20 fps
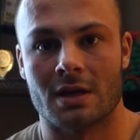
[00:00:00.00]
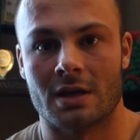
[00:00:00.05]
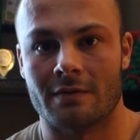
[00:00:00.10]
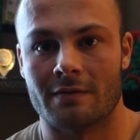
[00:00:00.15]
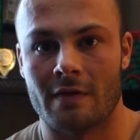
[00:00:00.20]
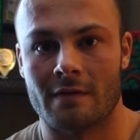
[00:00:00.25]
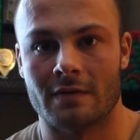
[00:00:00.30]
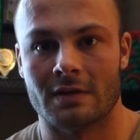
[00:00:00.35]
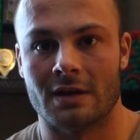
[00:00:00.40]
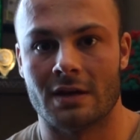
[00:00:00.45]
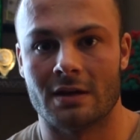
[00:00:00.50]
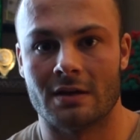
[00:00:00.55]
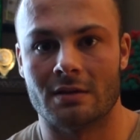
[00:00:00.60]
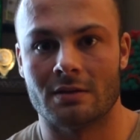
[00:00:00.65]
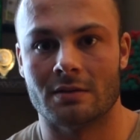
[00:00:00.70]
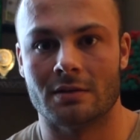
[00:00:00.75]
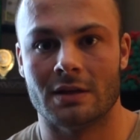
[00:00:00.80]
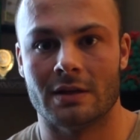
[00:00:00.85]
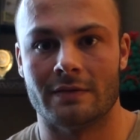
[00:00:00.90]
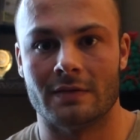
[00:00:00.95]
out of every
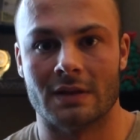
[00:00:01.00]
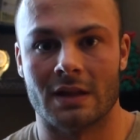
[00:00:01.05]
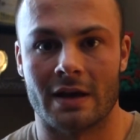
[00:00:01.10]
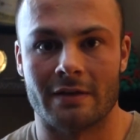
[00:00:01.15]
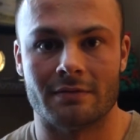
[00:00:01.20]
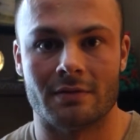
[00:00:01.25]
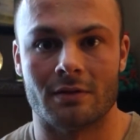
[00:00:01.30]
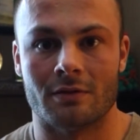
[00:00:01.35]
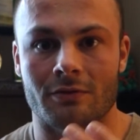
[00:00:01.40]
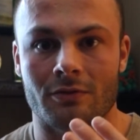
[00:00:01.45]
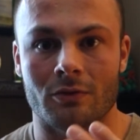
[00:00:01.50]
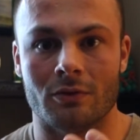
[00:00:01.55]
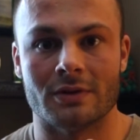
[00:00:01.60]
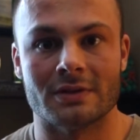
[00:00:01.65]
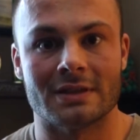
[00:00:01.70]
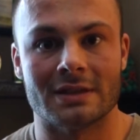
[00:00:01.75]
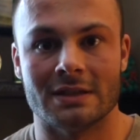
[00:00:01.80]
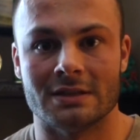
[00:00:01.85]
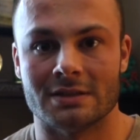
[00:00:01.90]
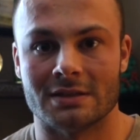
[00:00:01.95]
day, living life to the
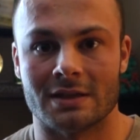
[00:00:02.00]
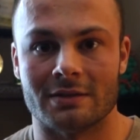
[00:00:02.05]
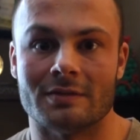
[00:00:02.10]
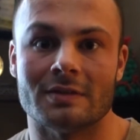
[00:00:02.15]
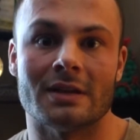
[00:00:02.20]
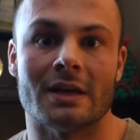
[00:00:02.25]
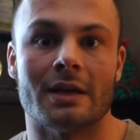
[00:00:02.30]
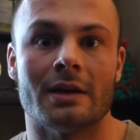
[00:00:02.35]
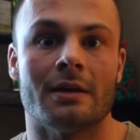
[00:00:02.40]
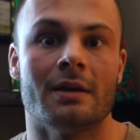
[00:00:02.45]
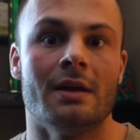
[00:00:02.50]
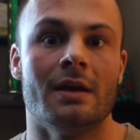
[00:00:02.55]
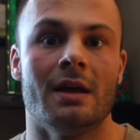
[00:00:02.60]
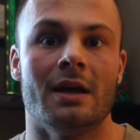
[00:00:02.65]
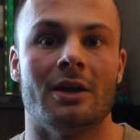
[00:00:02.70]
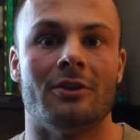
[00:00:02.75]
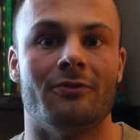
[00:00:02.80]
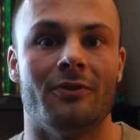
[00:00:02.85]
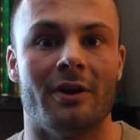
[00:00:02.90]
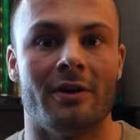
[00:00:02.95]
fullest each and every day
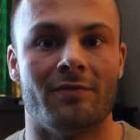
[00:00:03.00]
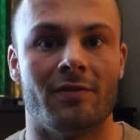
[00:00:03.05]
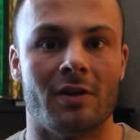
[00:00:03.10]
is very,